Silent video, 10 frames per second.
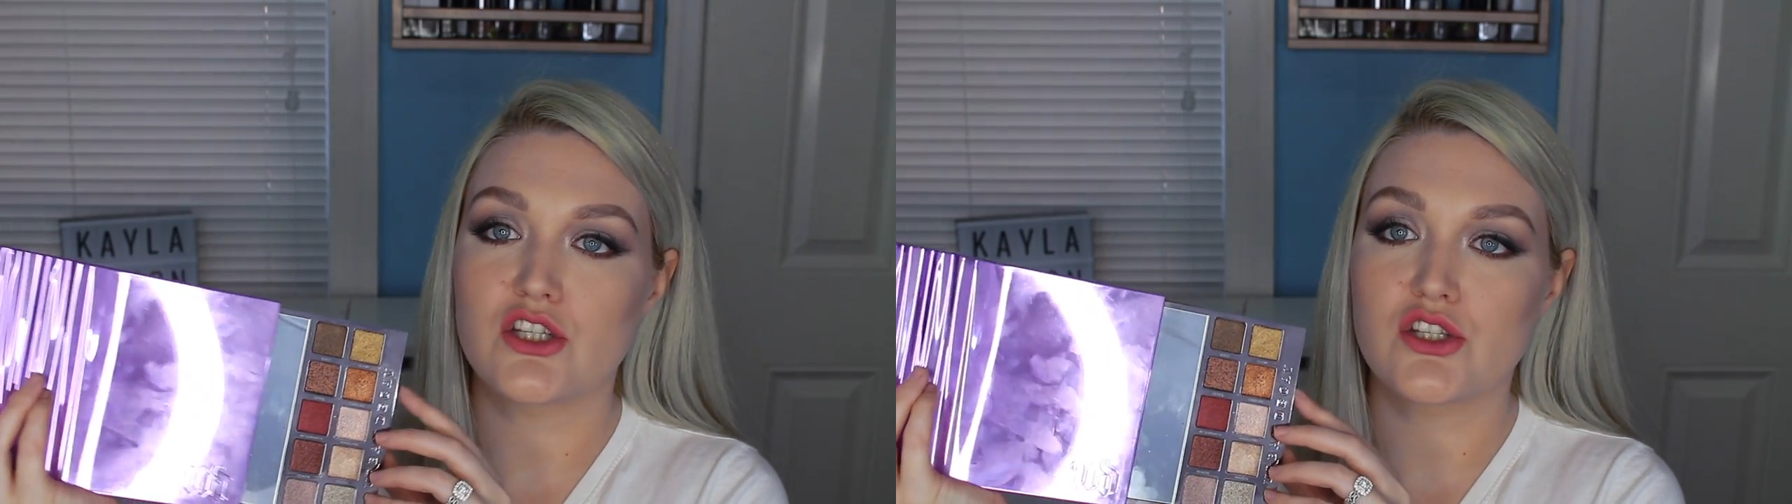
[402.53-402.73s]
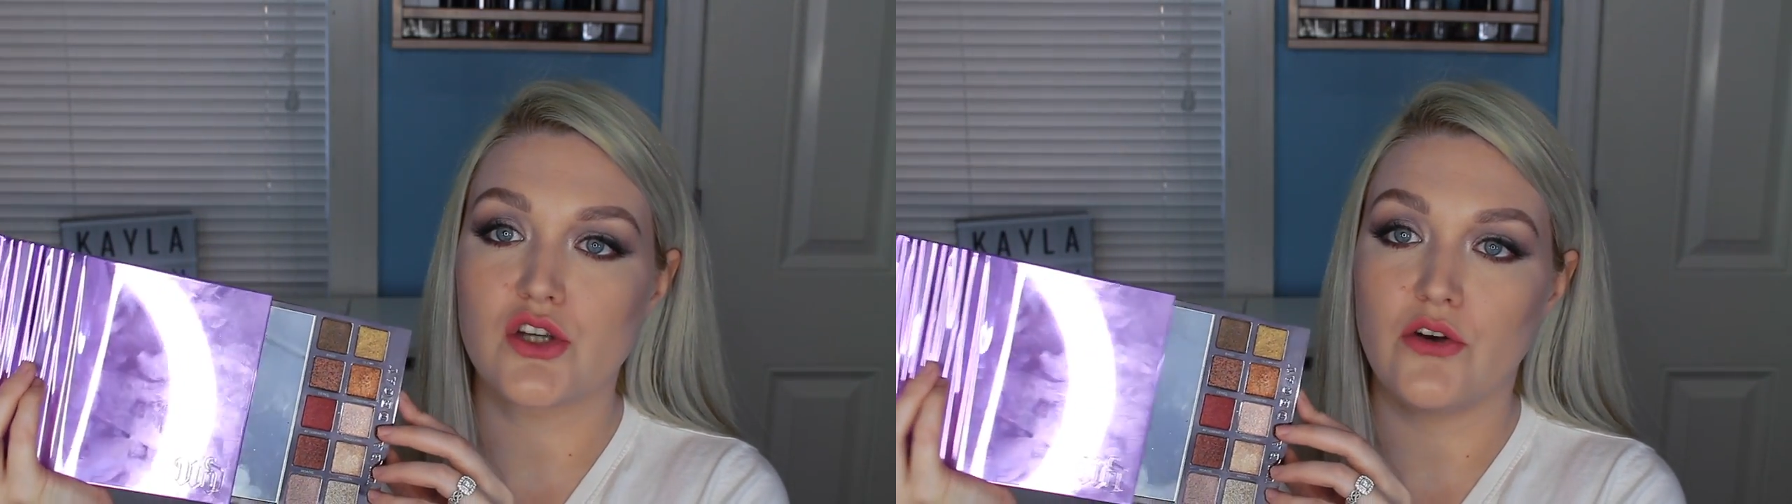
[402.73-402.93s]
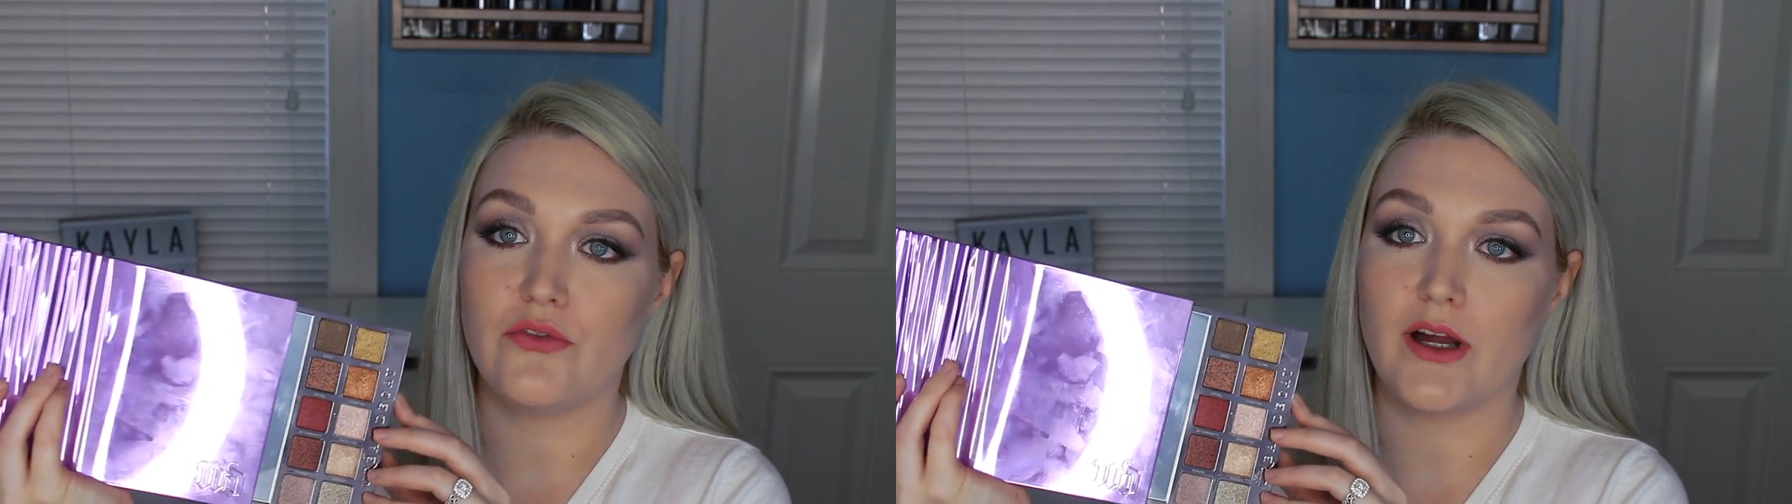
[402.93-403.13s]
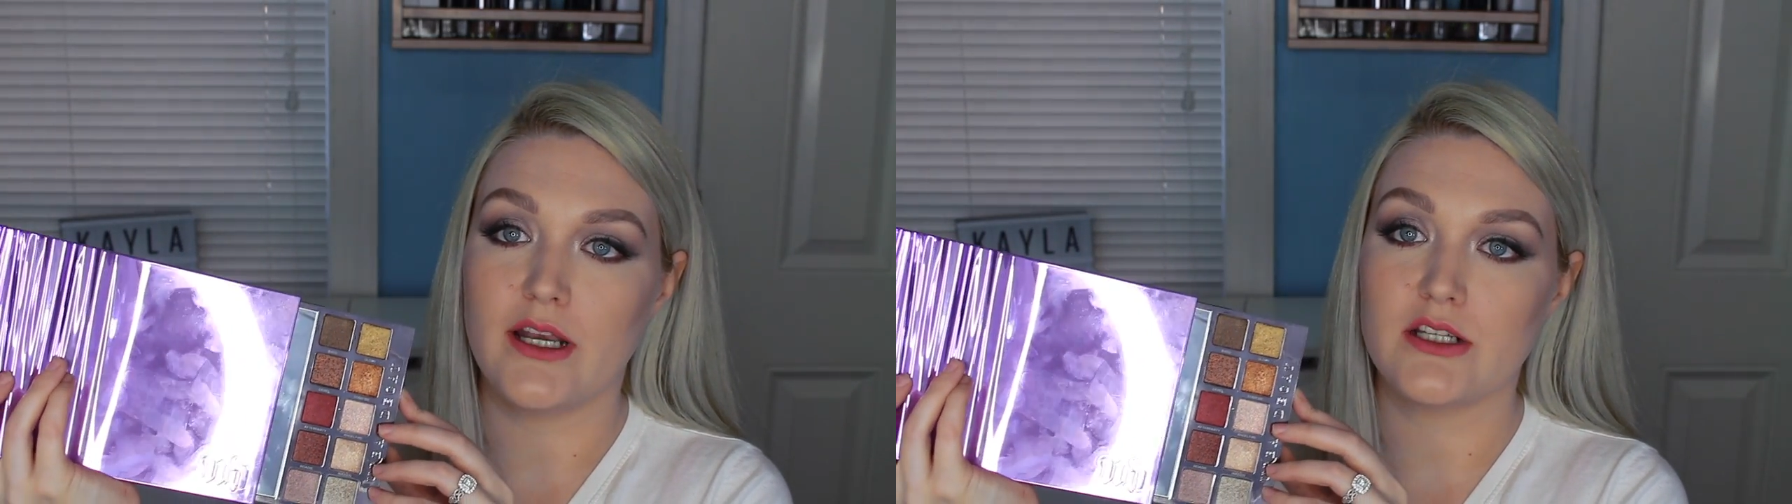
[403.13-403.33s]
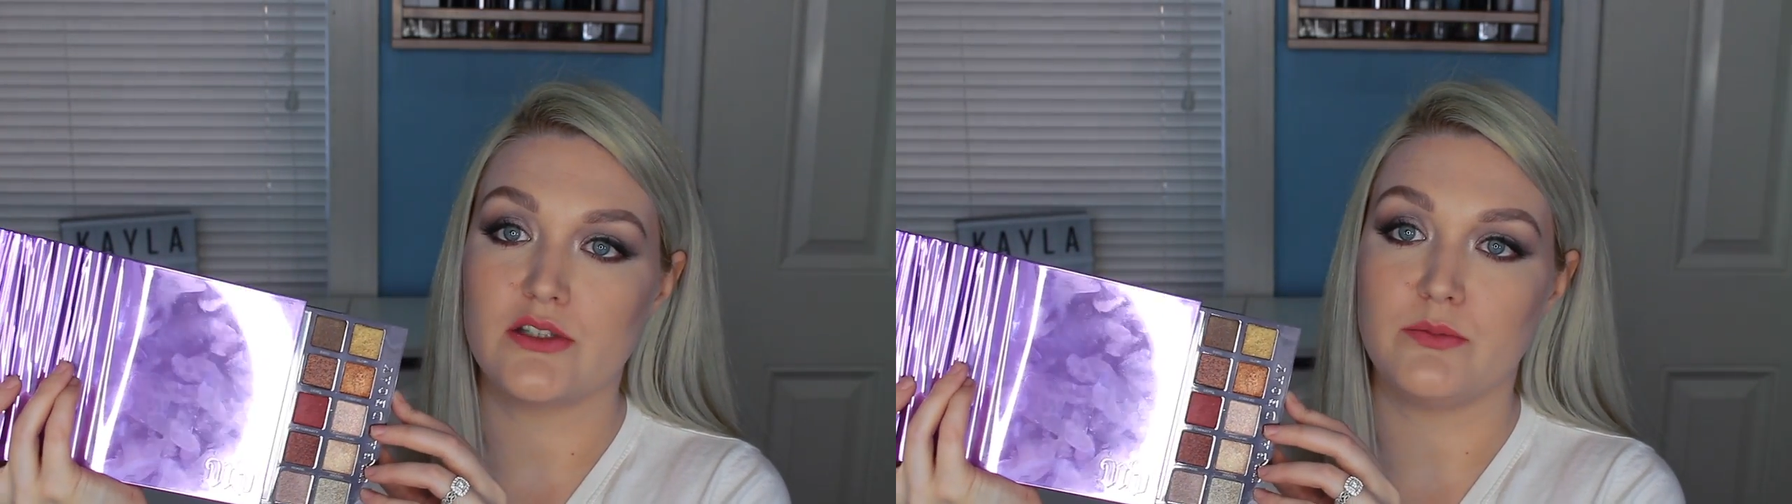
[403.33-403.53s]
so
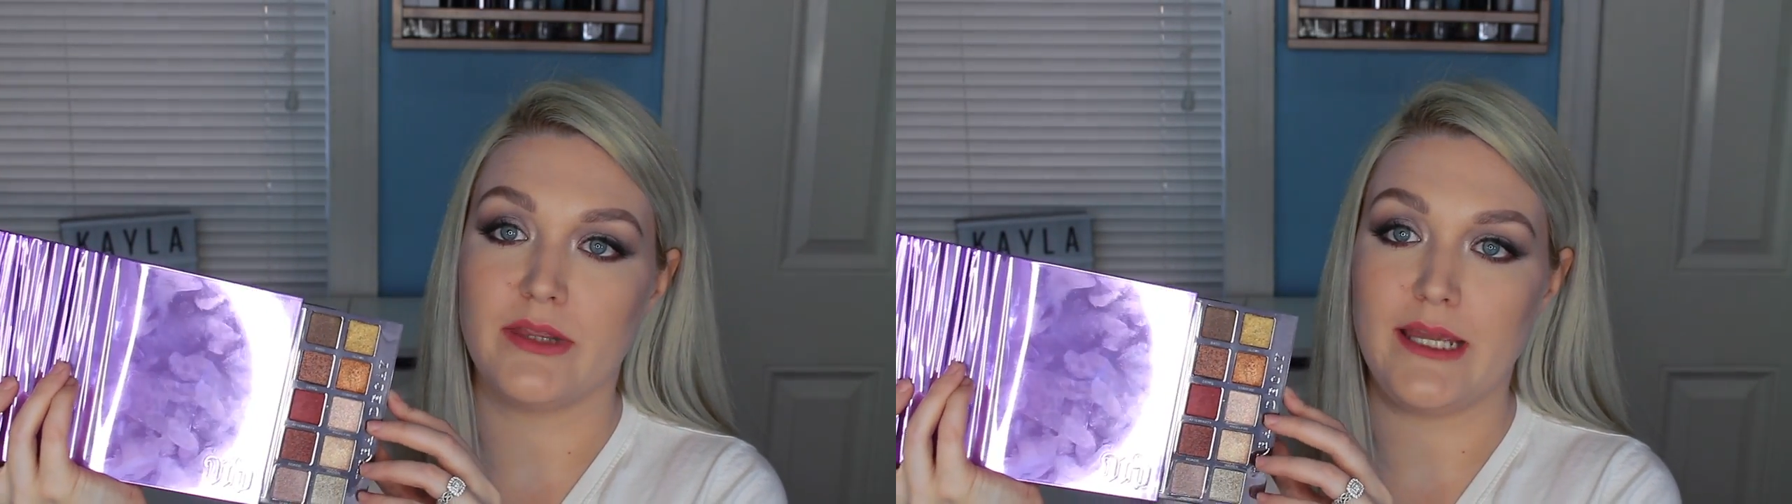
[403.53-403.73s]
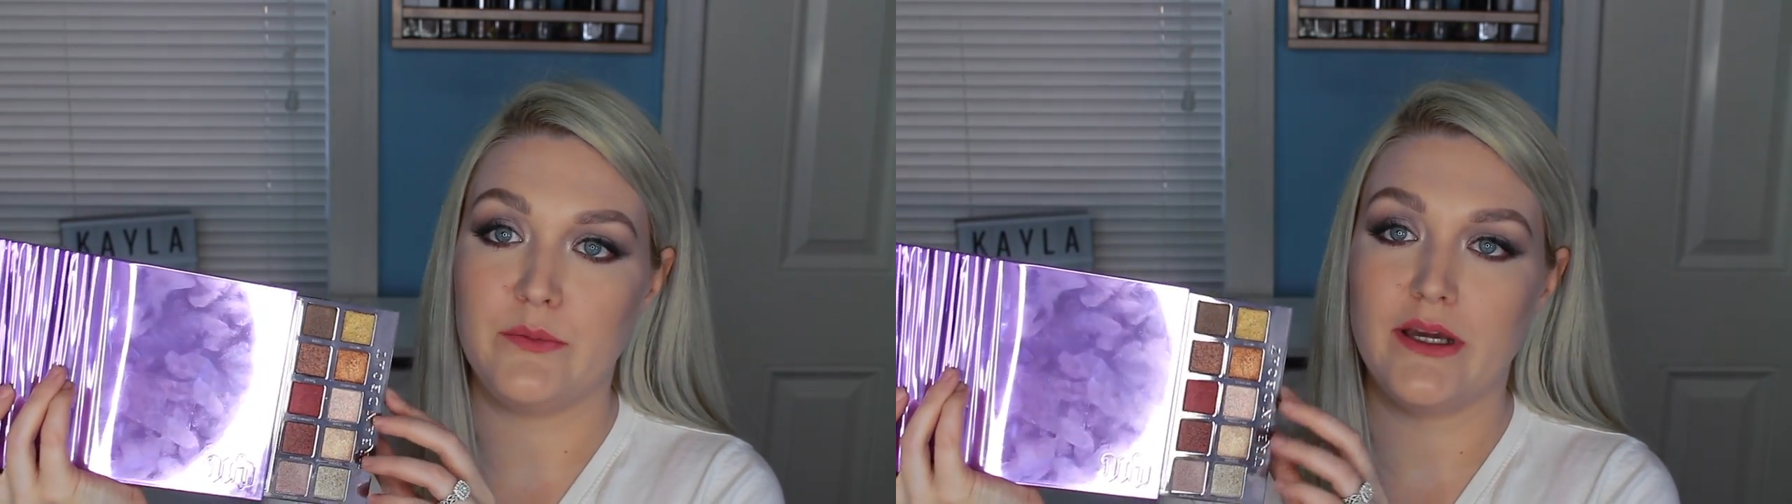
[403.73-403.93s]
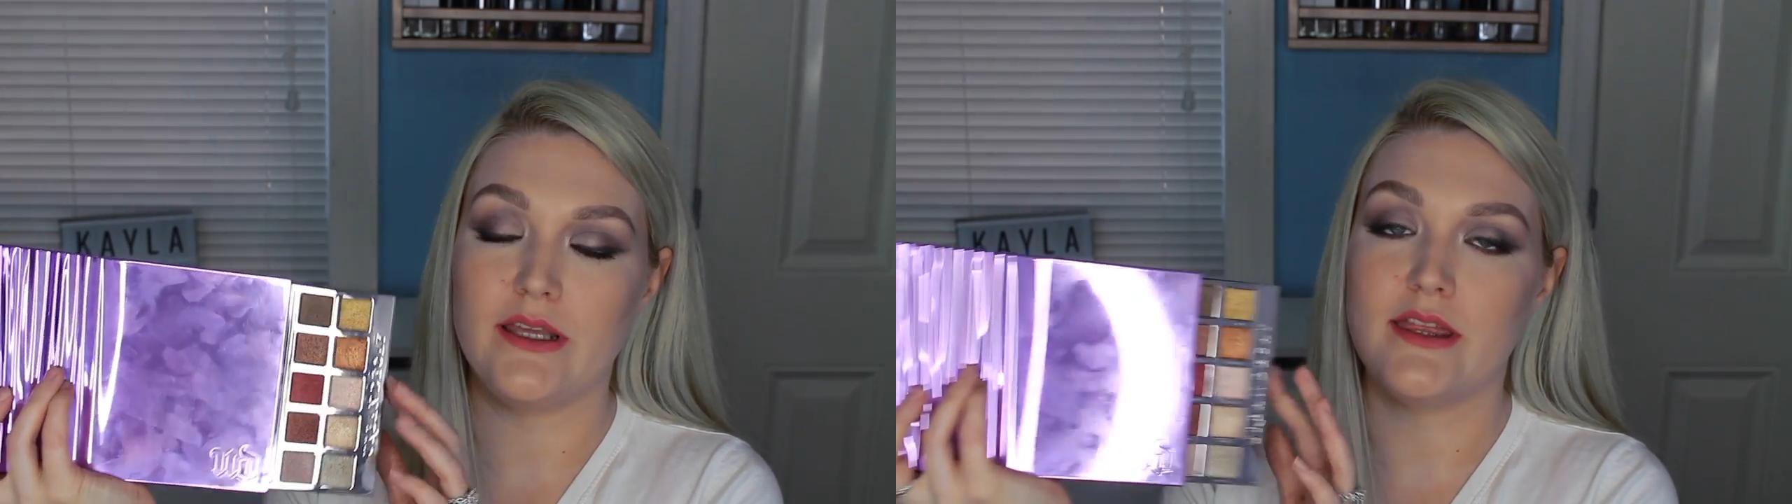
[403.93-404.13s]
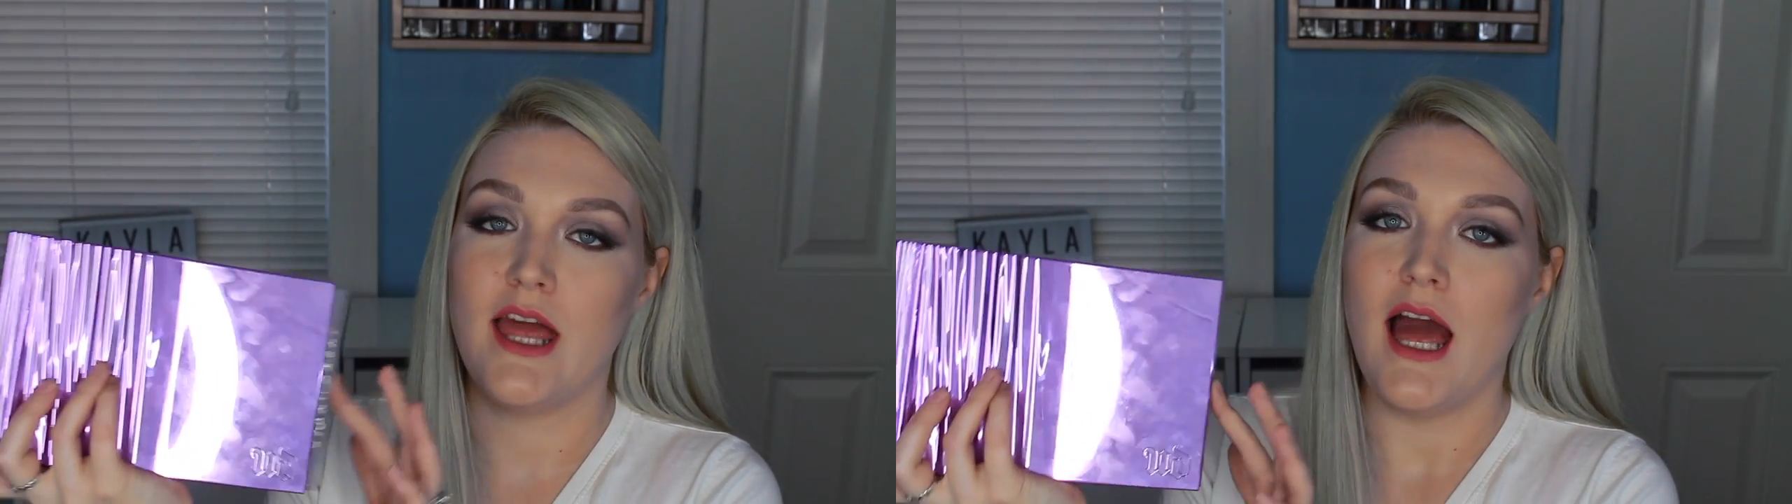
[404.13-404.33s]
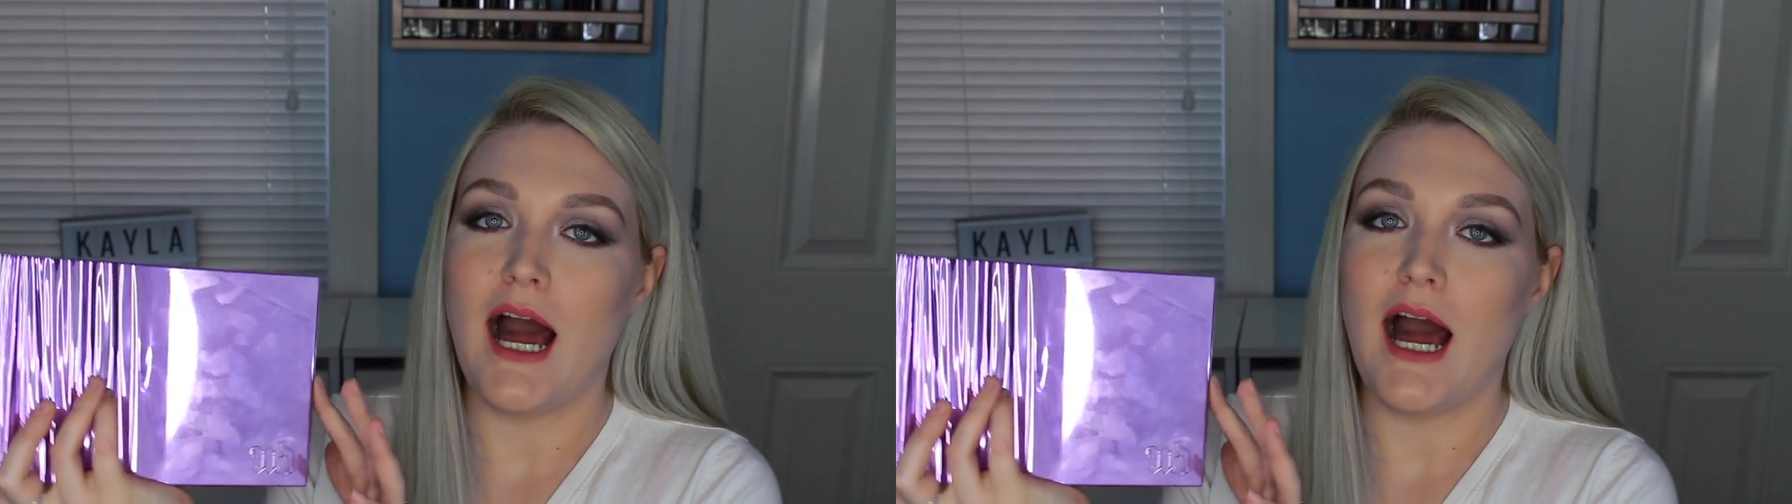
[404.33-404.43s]
fun to play with.